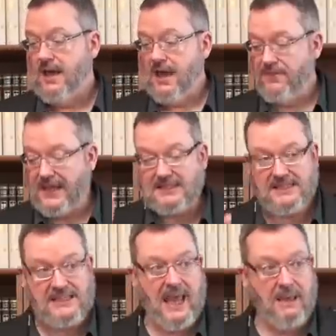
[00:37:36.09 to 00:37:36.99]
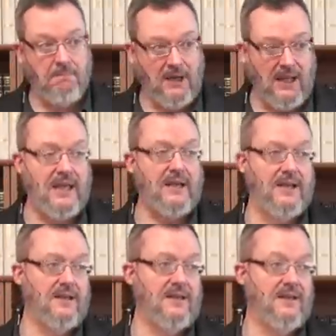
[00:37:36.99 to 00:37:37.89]
And that same blood
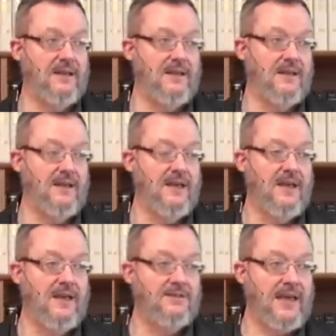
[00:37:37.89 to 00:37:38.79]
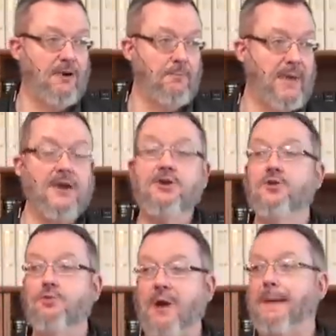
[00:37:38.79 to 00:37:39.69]
that'll make
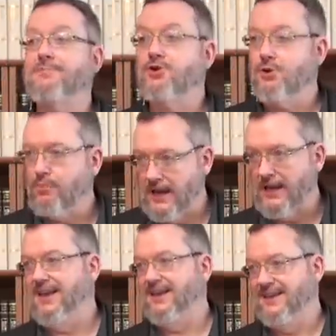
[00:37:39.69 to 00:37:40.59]
you rapture ready